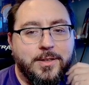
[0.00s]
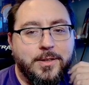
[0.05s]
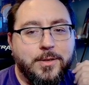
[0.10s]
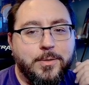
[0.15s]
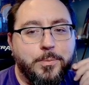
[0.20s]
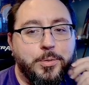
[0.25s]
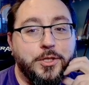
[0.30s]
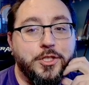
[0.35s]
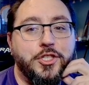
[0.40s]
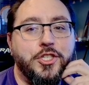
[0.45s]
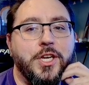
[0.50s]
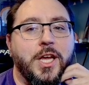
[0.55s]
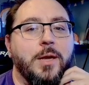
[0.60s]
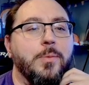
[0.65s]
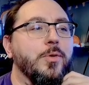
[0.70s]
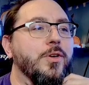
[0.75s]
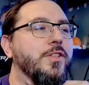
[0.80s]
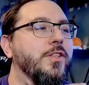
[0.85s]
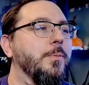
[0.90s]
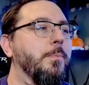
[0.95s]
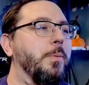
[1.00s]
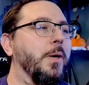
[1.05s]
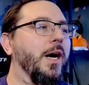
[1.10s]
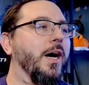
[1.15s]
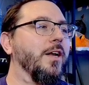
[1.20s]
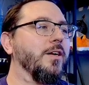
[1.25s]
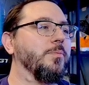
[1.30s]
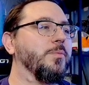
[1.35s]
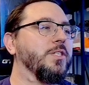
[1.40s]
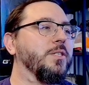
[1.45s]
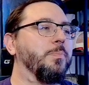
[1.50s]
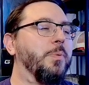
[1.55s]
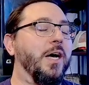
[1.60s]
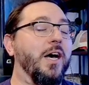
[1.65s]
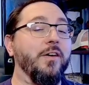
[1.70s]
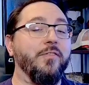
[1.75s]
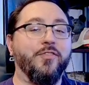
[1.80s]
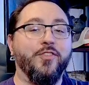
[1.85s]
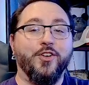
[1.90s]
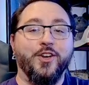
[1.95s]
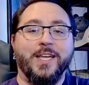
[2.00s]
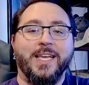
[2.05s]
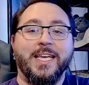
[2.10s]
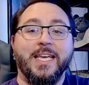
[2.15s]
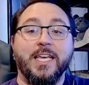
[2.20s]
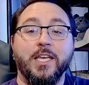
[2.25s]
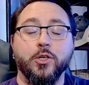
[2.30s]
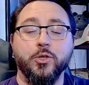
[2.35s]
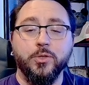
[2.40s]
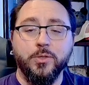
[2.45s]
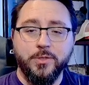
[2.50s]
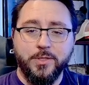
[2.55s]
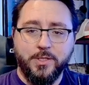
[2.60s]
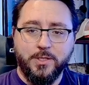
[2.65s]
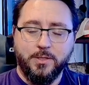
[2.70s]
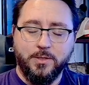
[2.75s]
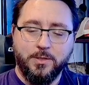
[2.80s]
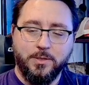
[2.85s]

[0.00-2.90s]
Put Jaber at the bottom spot for heals?